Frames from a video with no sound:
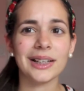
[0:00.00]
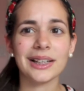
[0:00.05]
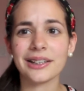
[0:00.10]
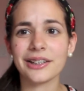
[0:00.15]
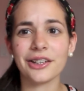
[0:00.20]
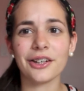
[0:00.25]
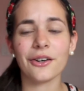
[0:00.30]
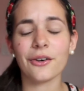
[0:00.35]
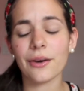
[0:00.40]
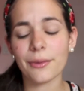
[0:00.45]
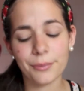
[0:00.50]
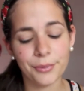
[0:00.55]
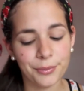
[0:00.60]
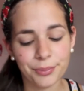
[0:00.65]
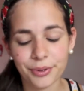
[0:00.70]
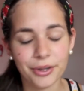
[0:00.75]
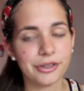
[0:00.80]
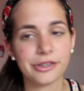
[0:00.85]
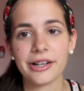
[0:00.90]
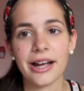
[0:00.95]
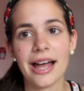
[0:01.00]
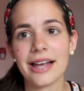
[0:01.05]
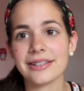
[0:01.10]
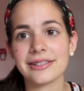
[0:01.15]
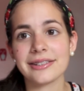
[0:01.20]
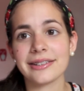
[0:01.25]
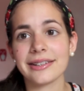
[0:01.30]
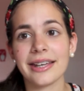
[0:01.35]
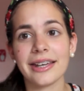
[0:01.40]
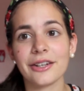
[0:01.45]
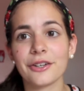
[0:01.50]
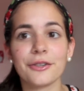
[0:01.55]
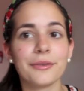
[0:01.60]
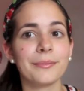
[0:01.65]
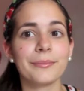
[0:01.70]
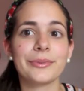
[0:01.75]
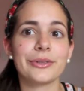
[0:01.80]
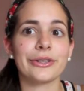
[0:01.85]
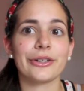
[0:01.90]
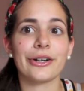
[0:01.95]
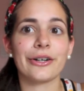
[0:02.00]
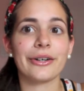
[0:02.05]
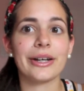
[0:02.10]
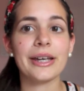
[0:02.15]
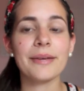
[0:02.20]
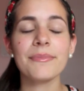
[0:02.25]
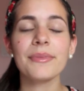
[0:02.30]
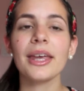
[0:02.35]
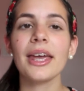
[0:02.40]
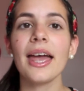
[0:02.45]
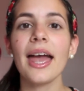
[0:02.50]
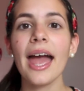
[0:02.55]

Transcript: you know I'm a procrastinator sorry